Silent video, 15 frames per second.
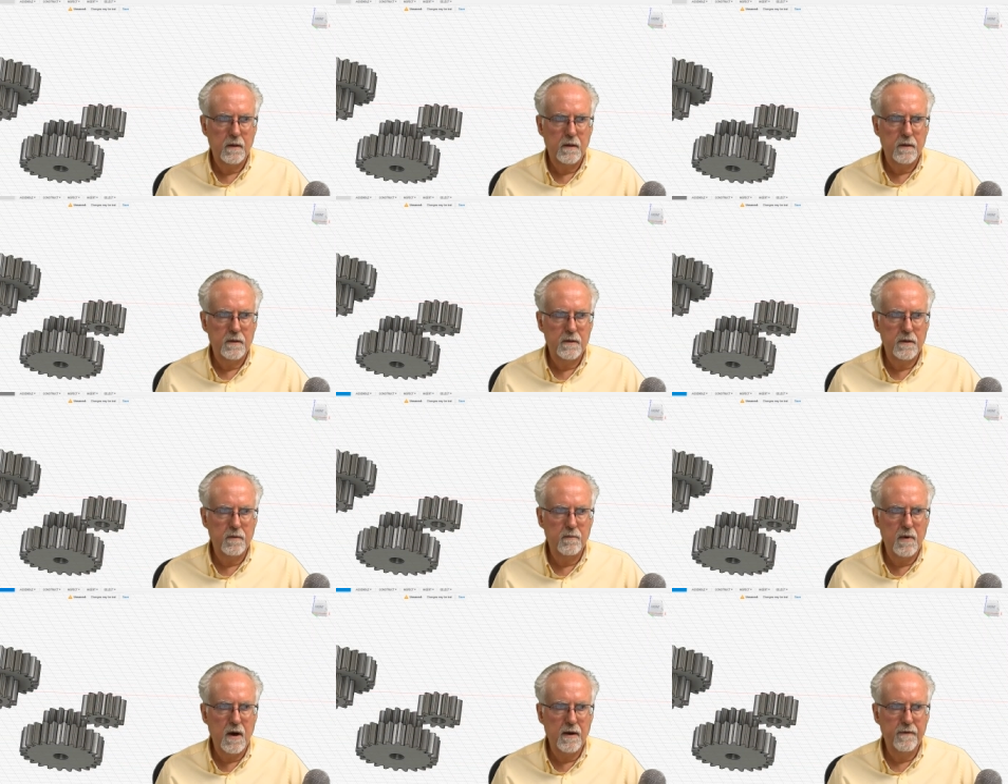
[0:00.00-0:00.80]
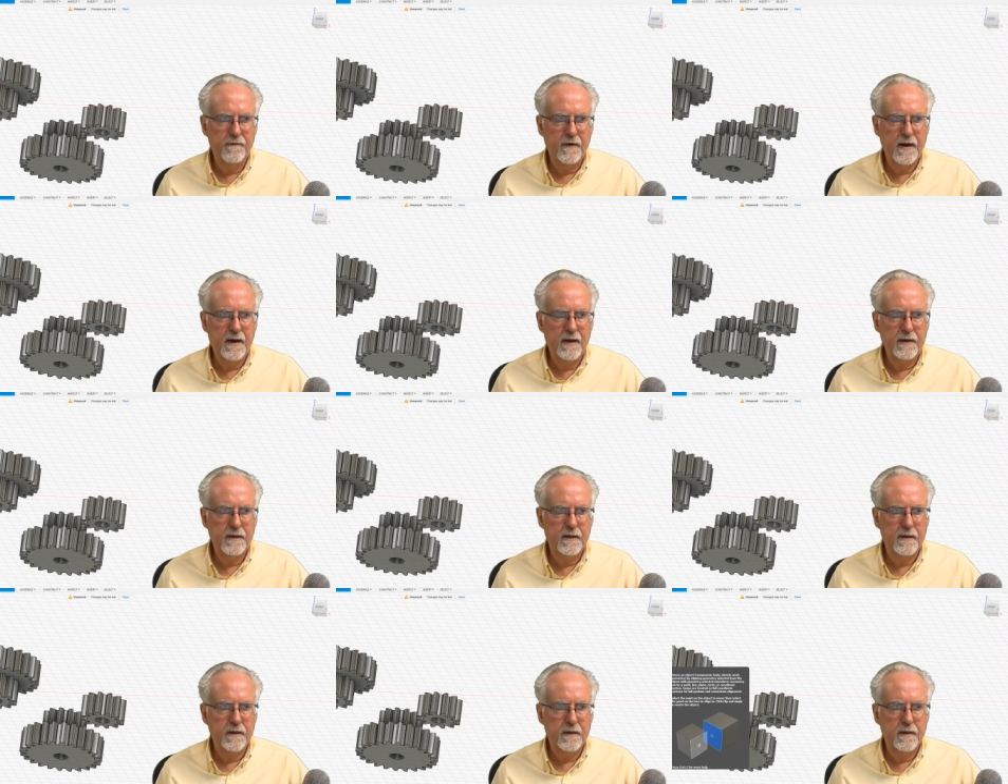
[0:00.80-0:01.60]
So modify,
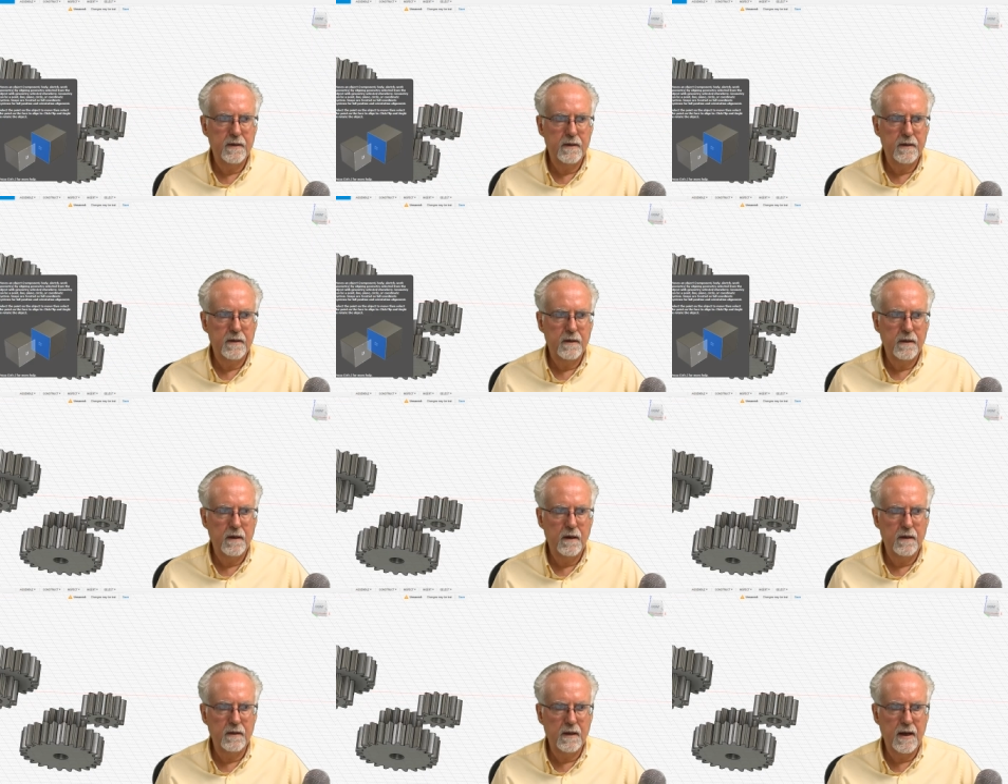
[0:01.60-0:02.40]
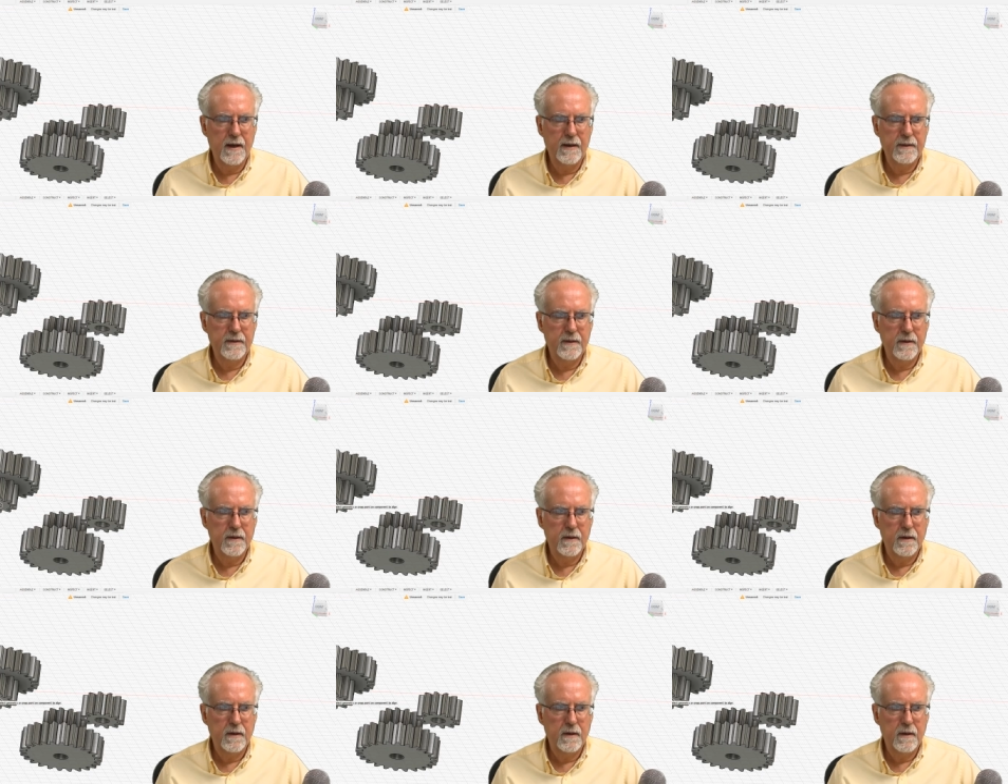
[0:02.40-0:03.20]
align.
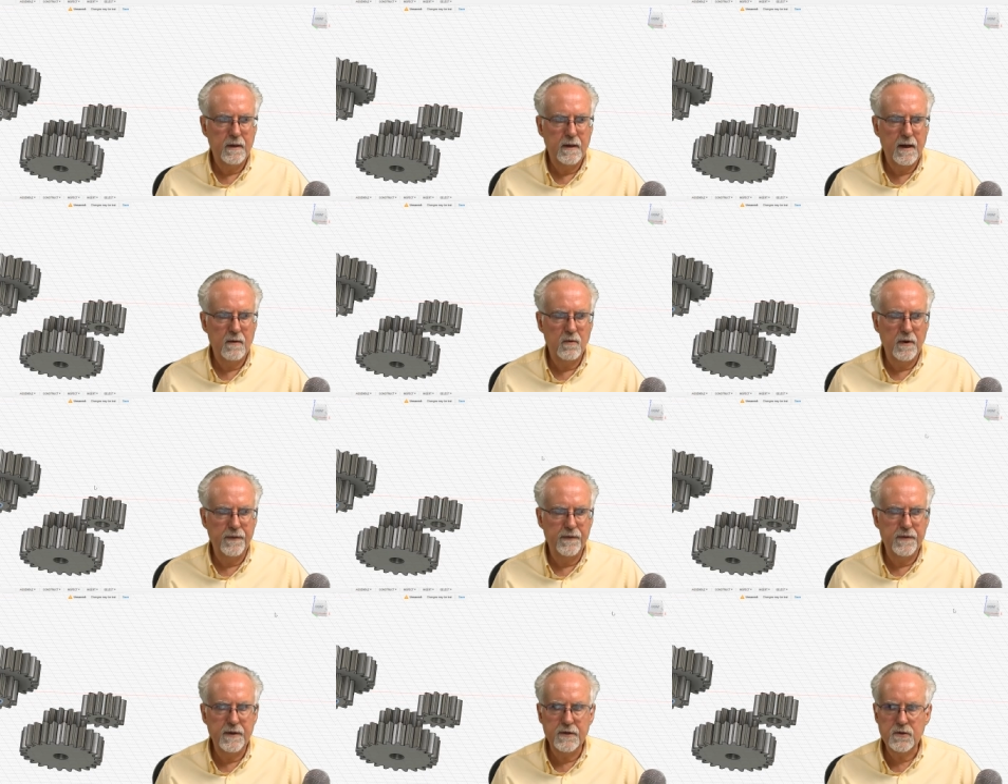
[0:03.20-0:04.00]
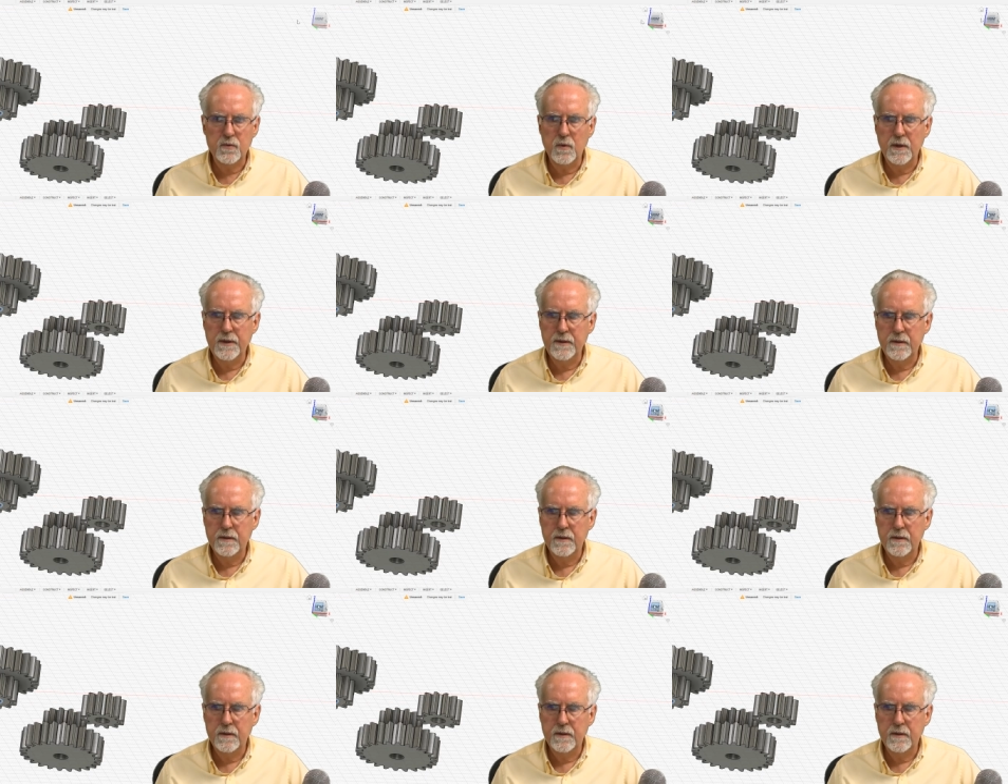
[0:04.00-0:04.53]
I want this one.